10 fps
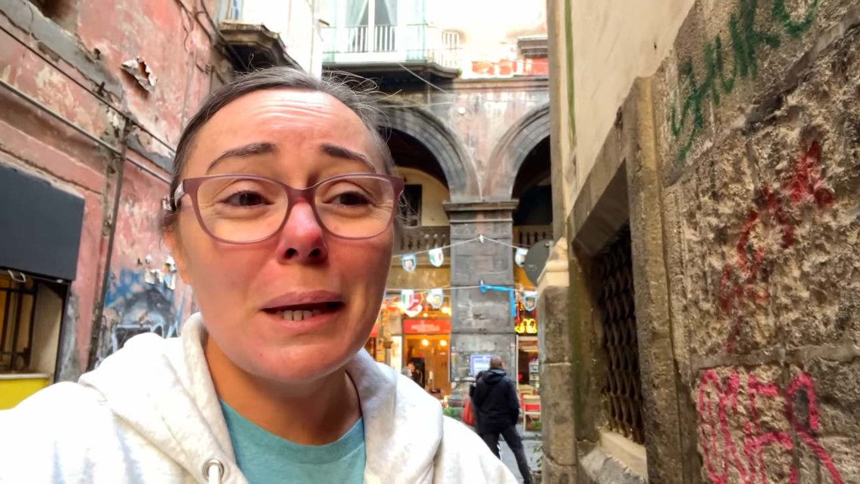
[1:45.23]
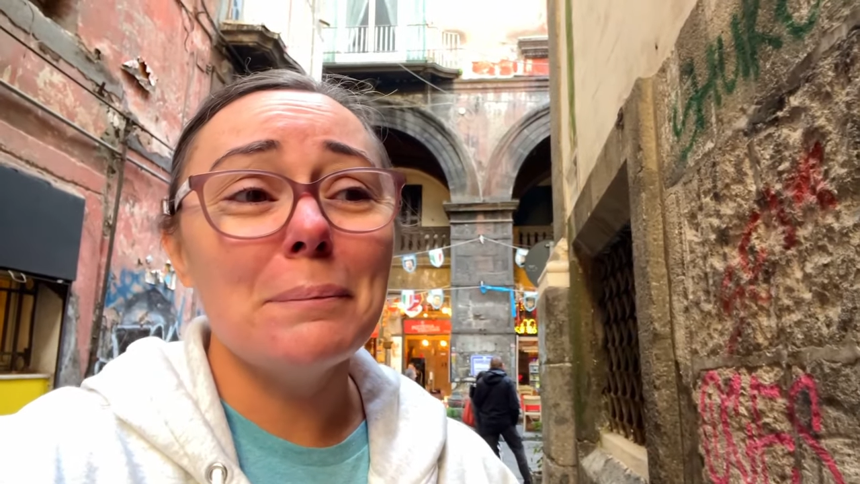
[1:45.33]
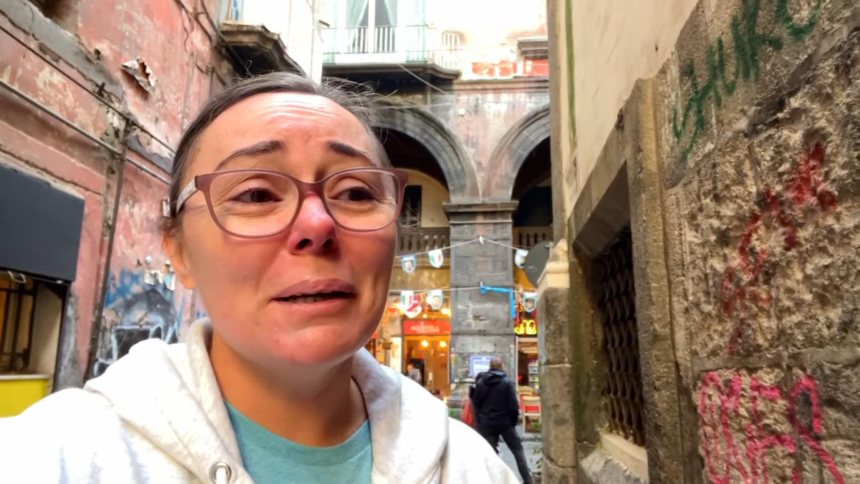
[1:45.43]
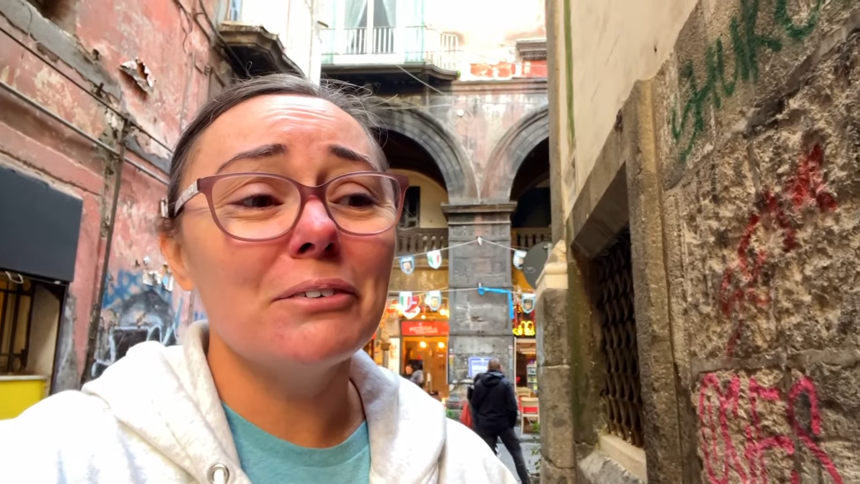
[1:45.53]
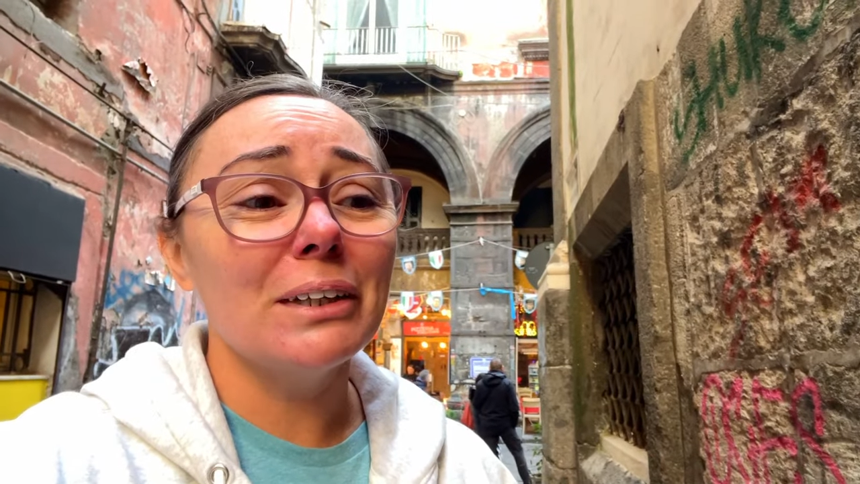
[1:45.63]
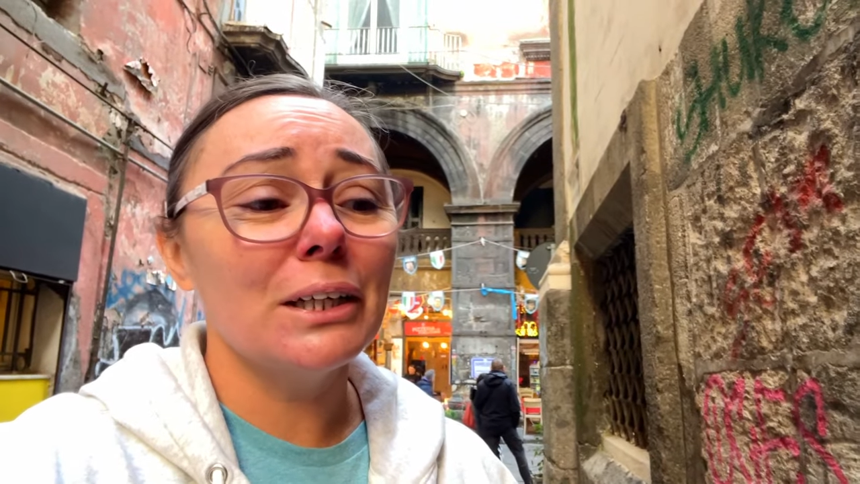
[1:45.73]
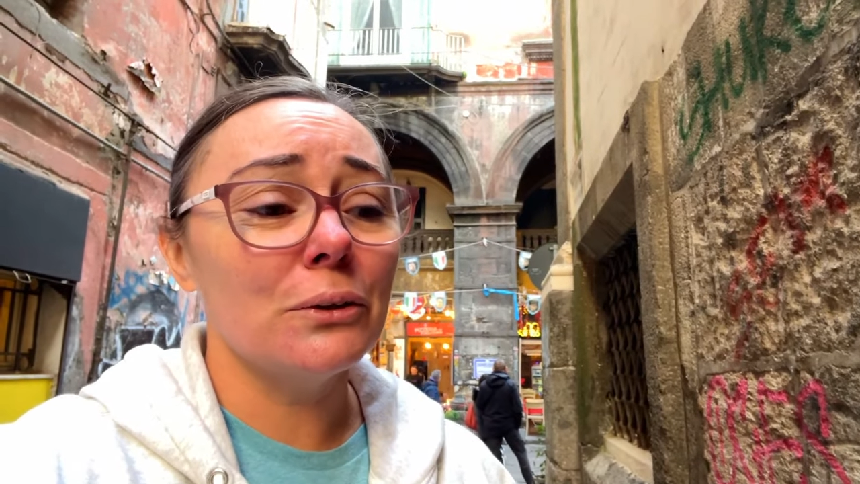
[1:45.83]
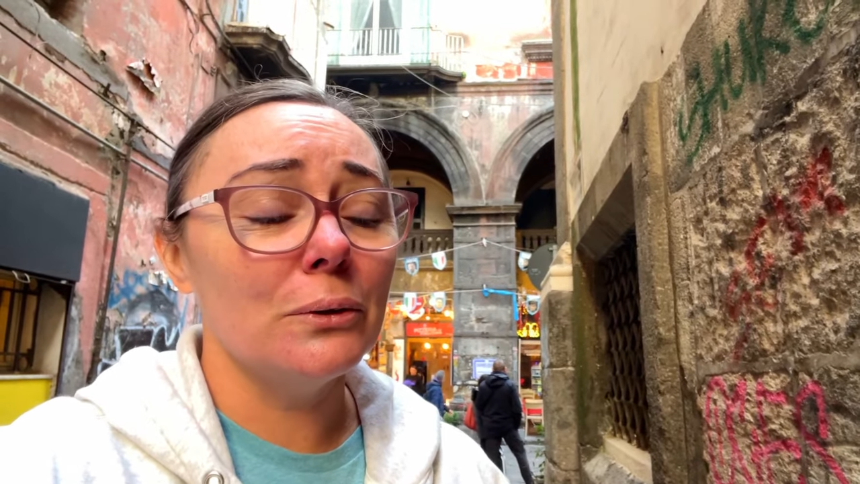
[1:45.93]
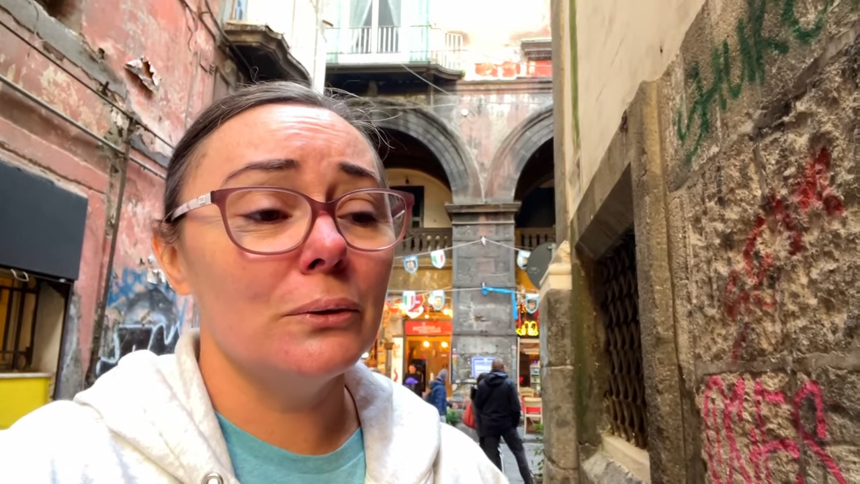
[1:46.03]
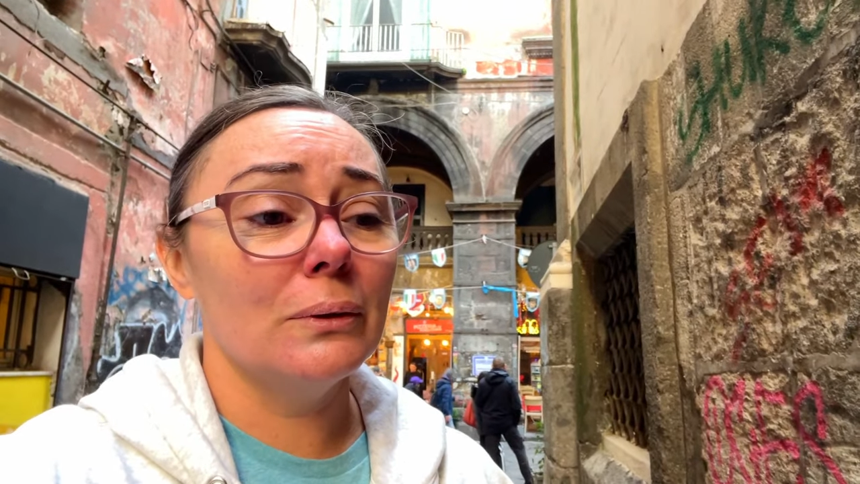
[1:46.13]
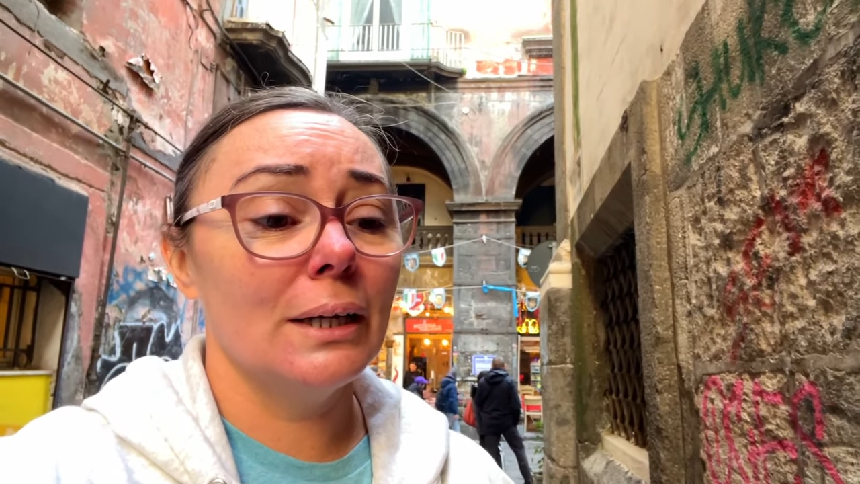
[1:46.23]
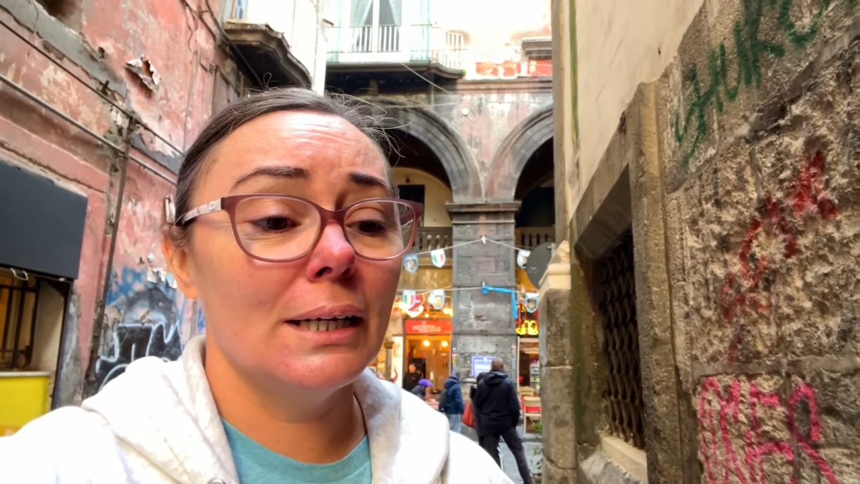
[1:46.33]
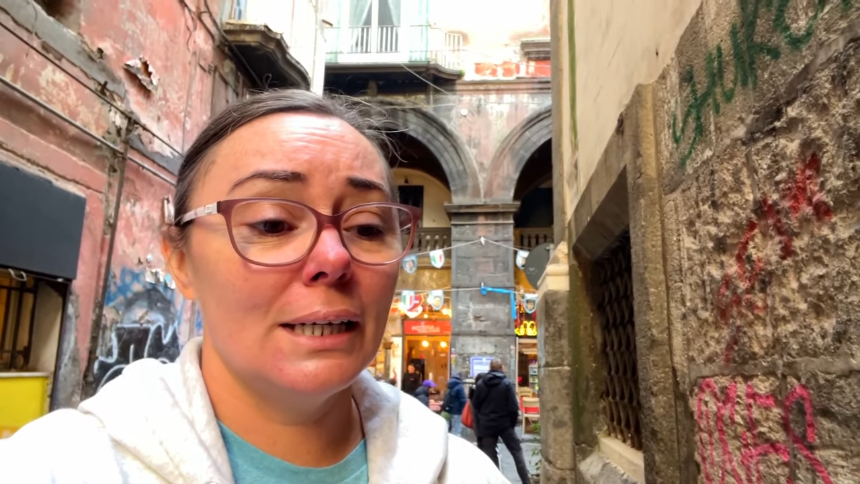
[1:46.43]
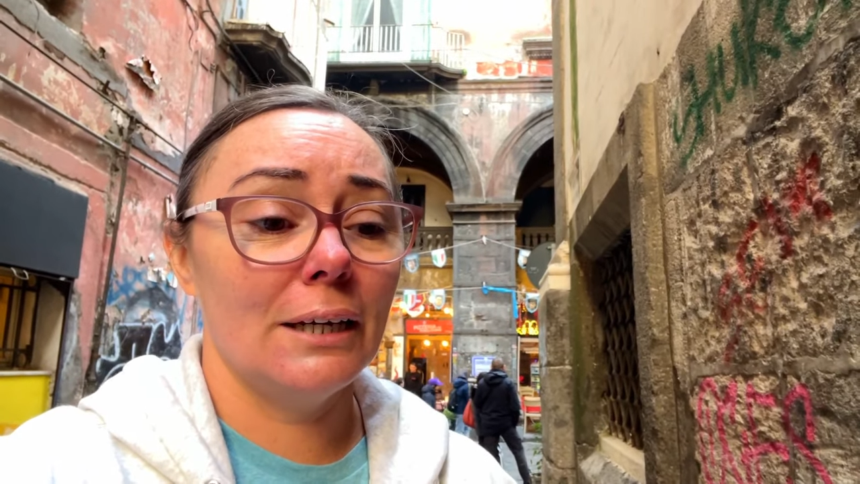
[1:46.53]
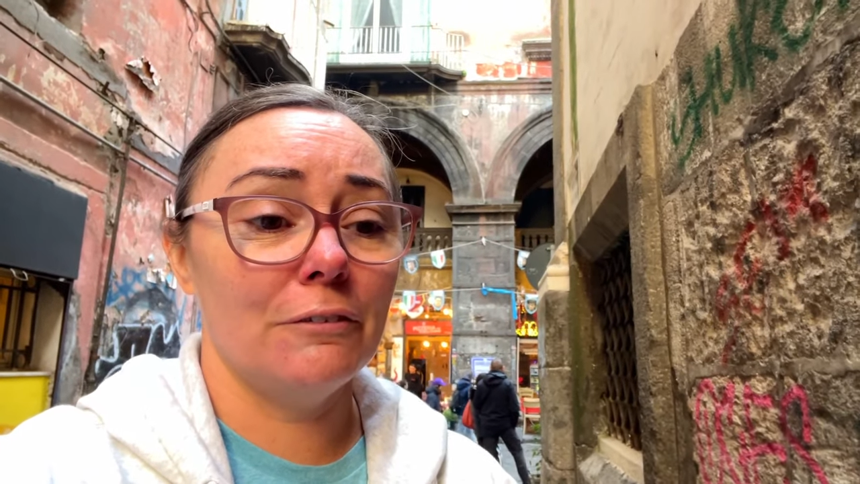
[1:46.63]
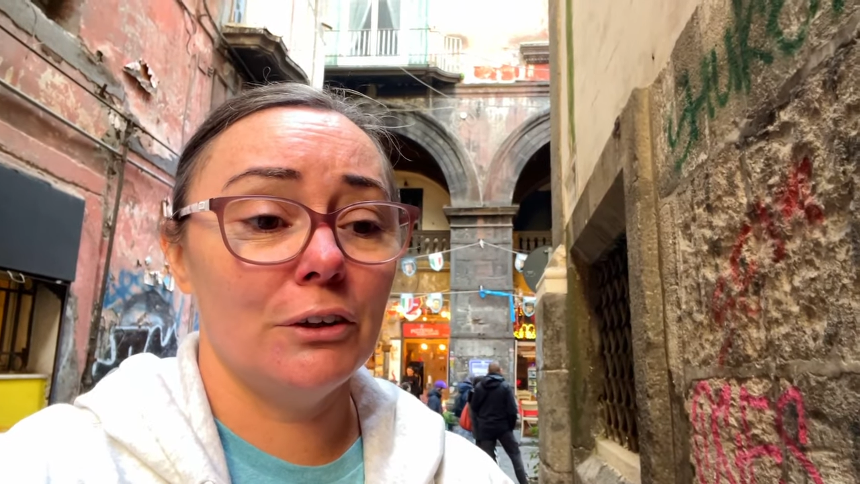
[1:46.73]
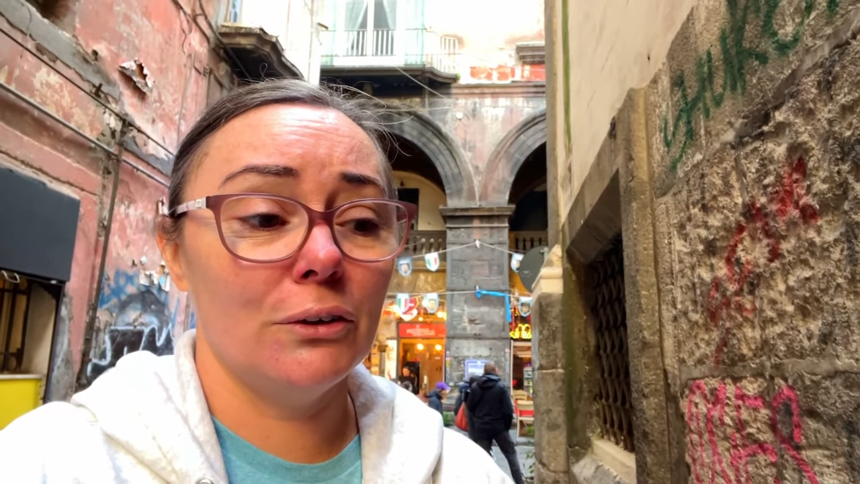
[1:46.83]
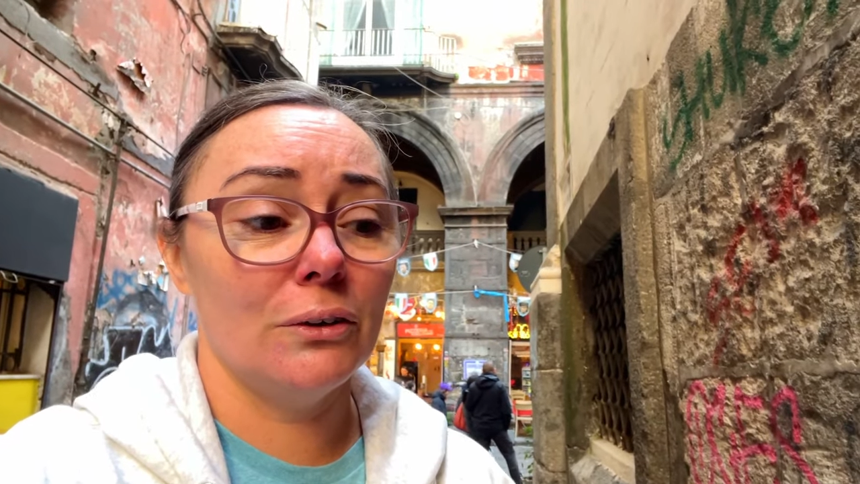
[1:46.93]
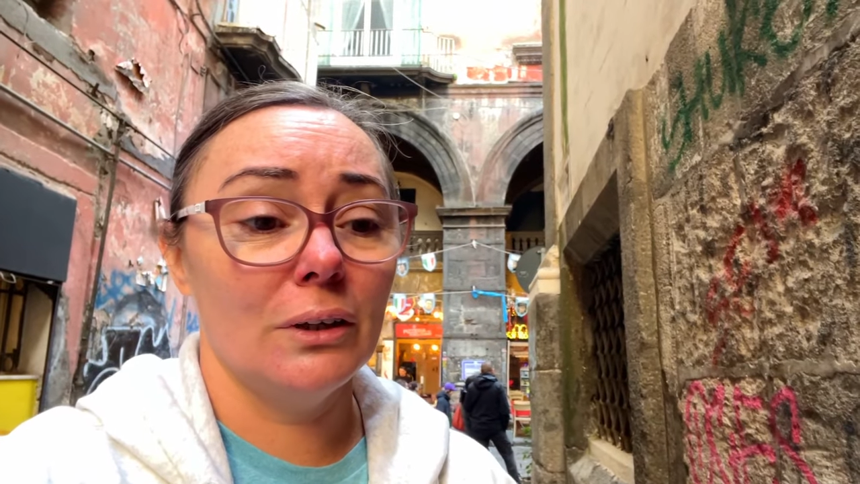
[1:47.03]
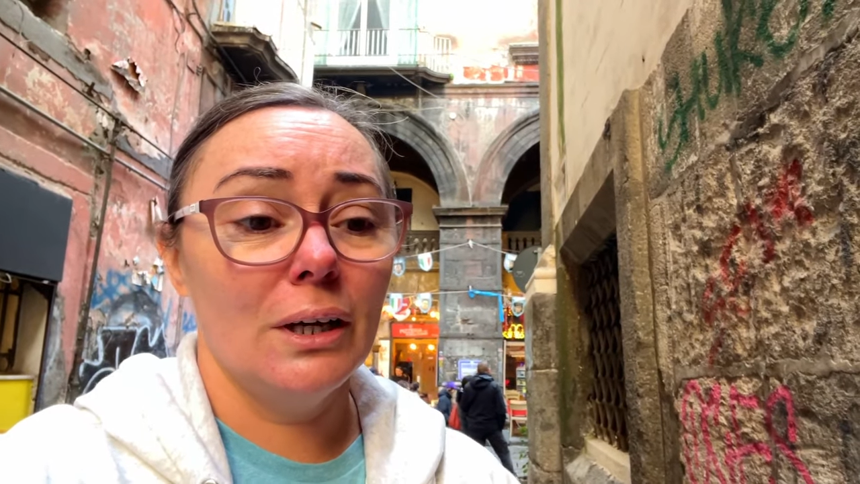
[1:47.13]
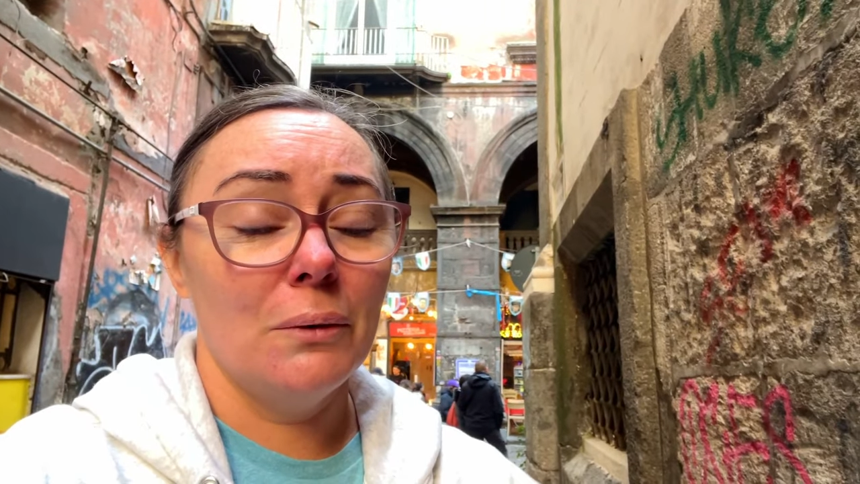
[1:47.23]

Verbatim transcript: but really cool if you